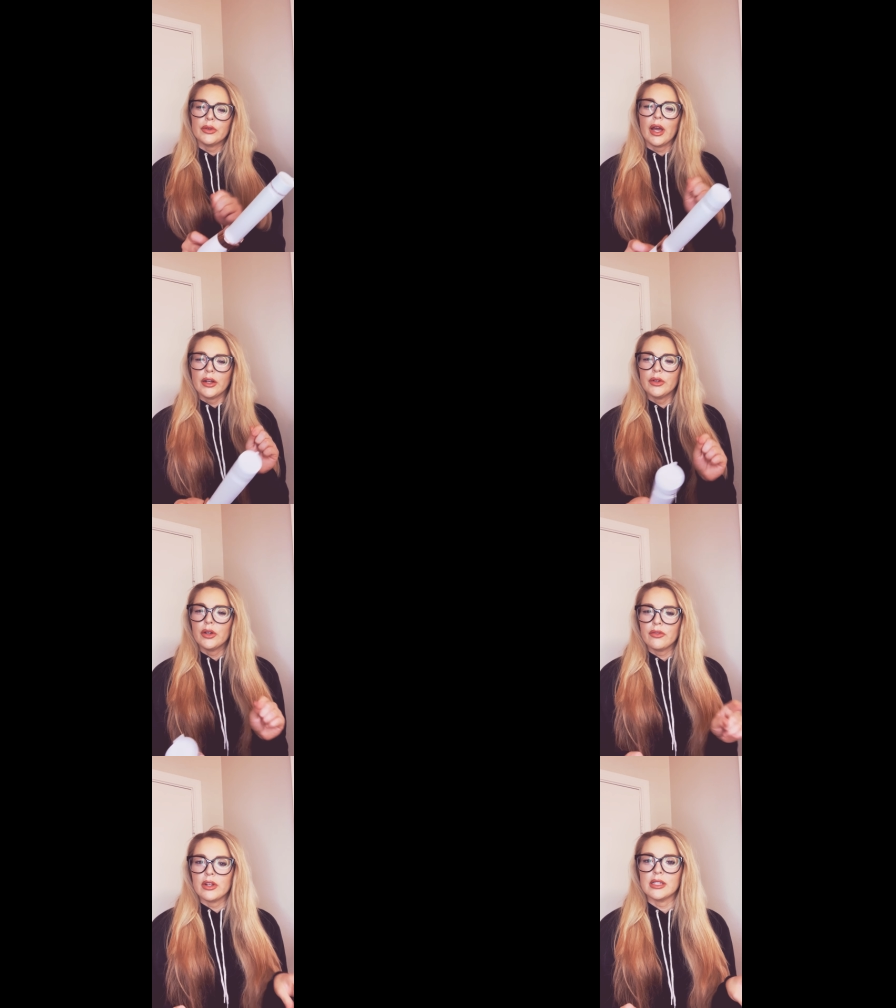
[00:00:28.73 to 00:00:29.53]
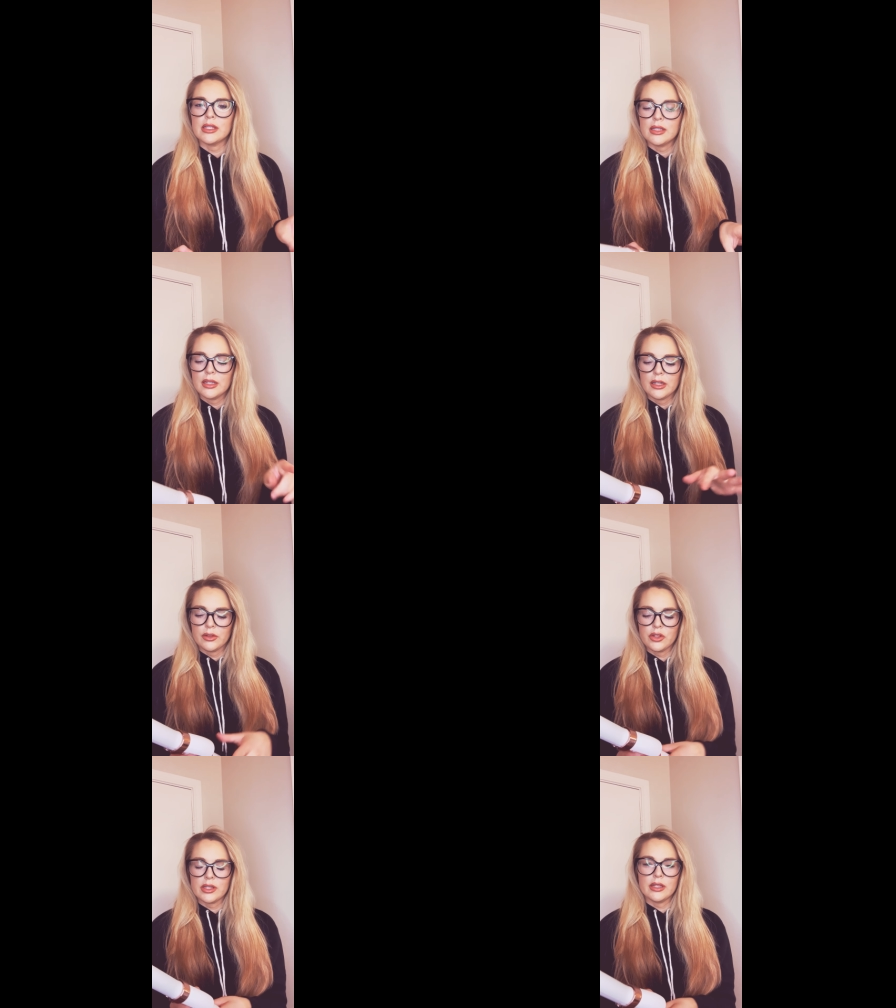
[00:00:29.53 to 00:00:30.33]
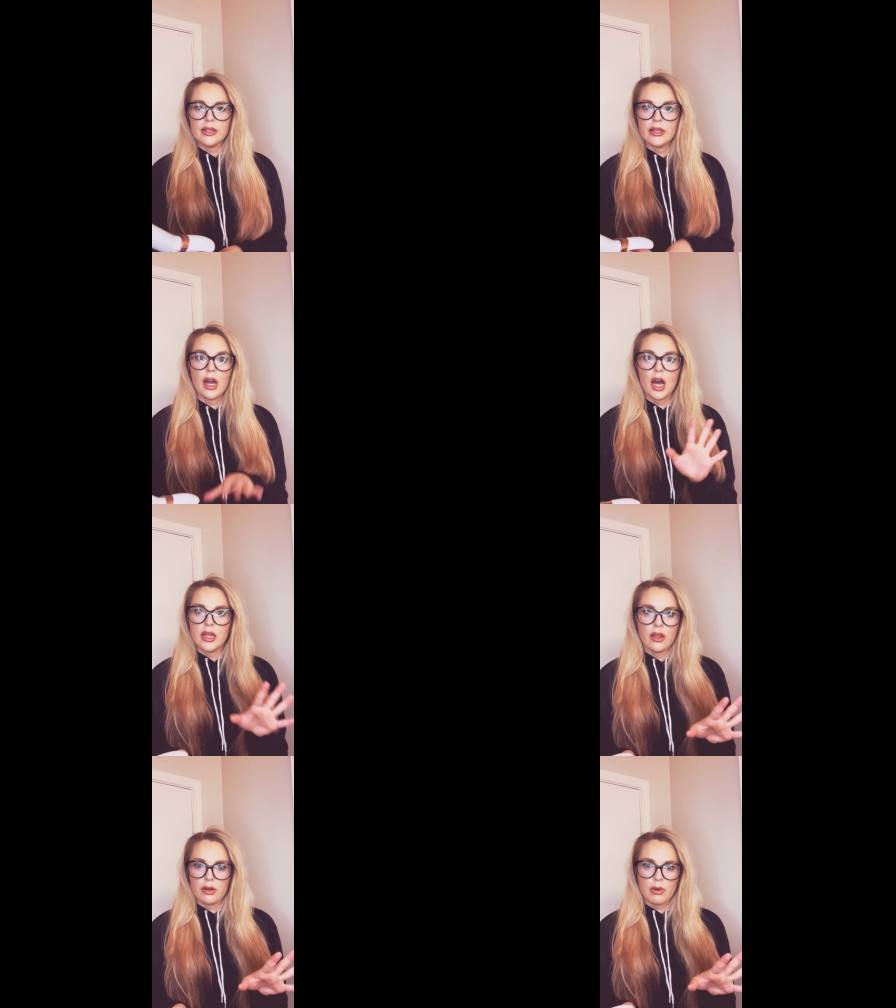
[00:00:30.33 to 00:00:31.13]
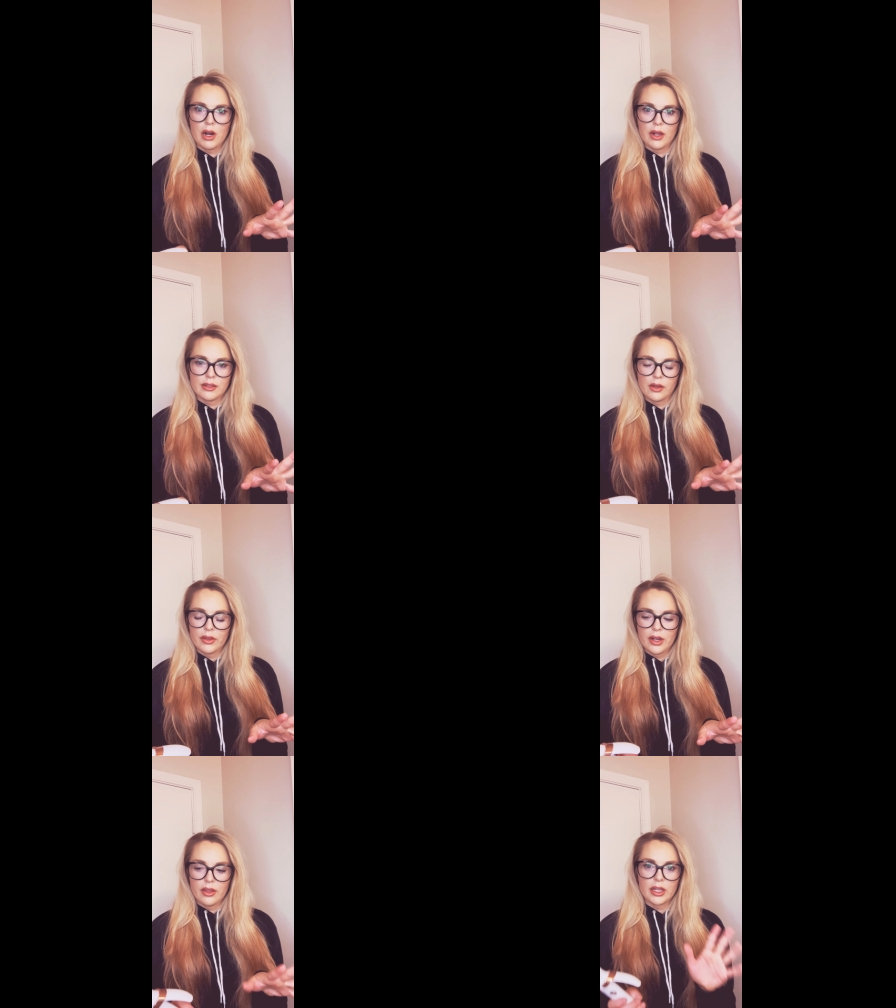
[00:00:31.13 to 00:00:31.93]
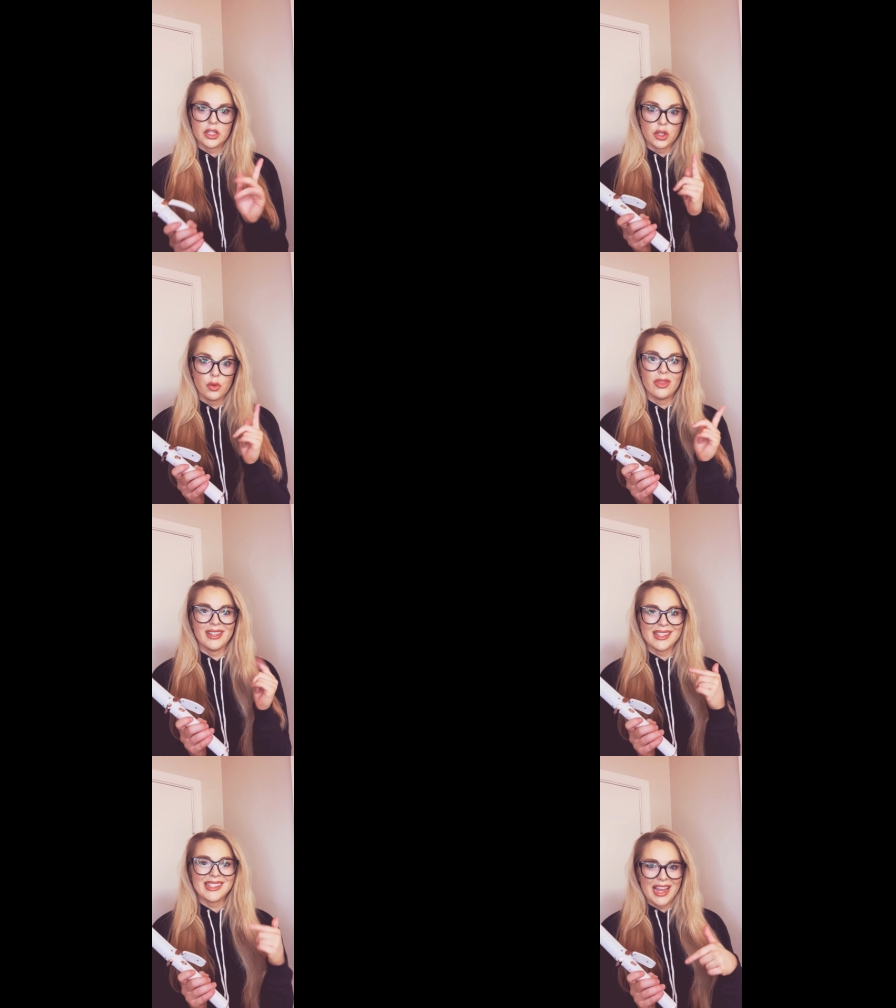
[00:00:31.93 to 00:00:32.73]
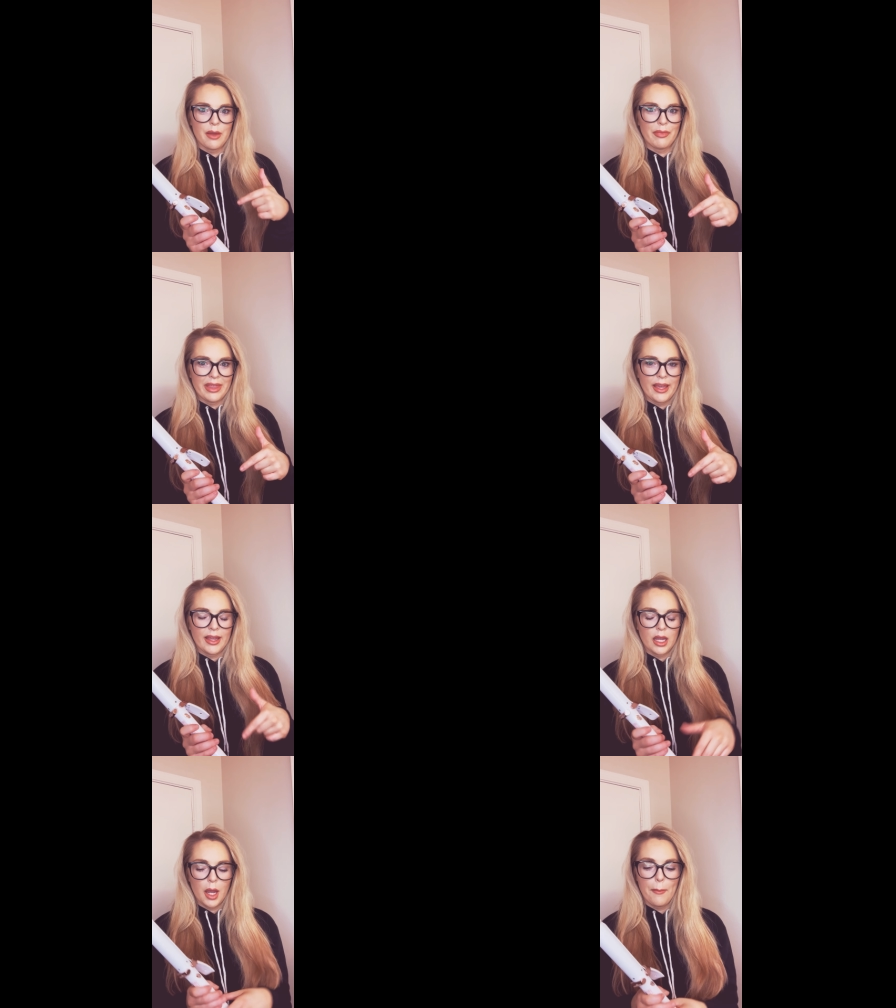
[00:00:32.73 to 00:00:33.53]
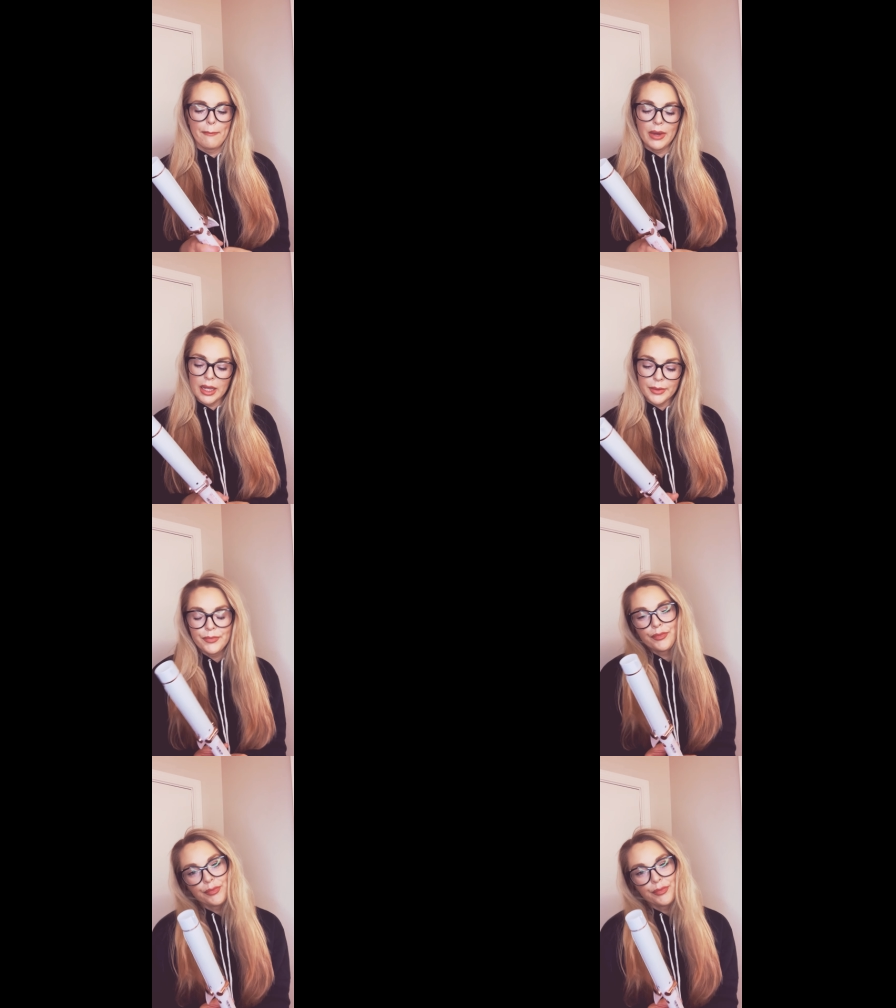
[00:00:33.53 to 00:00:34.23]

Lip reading: don't know if there's, just not another product out there that could do the same thing. But